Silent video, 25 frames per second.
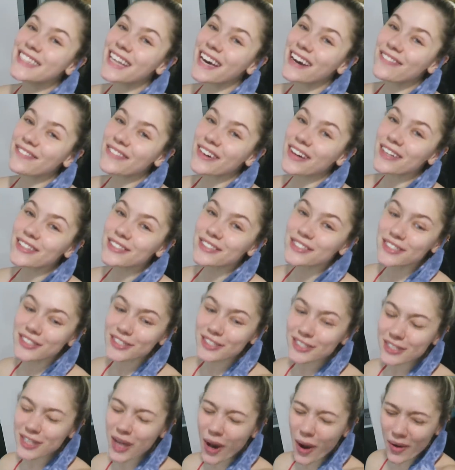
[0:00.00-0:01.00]
That felt
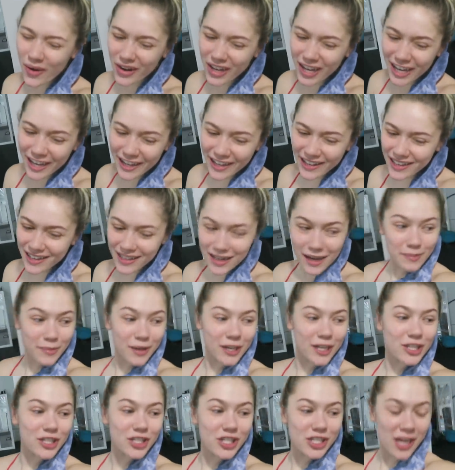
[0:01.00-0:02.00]
so good. I'm
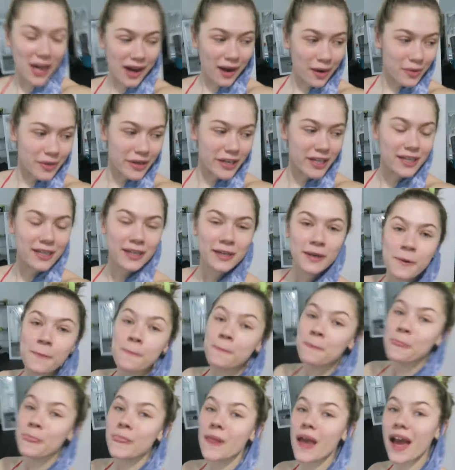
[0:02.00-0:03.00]
gonna shower
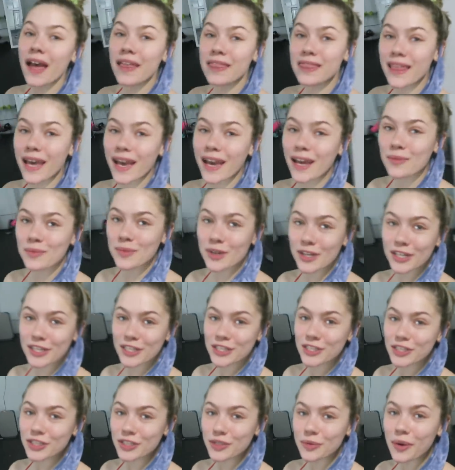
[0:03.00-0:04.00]
and then we're
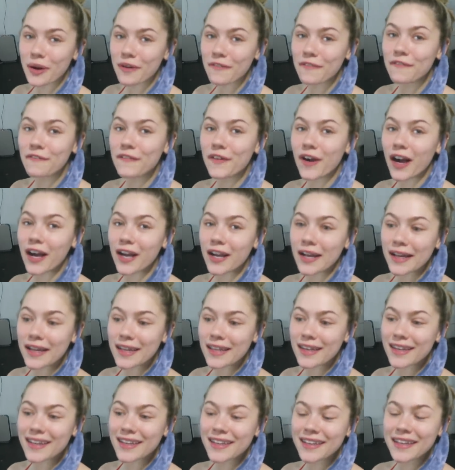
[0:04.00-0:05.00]
gonna do a
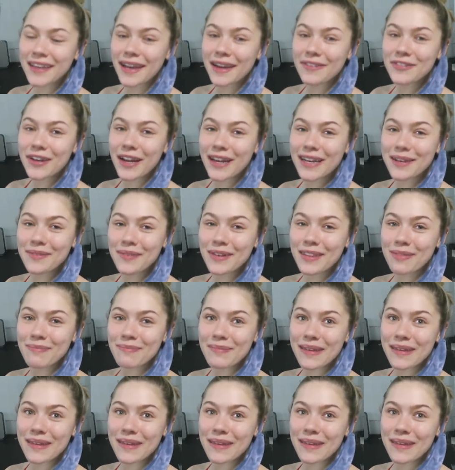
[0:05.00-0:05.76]
fun get ready with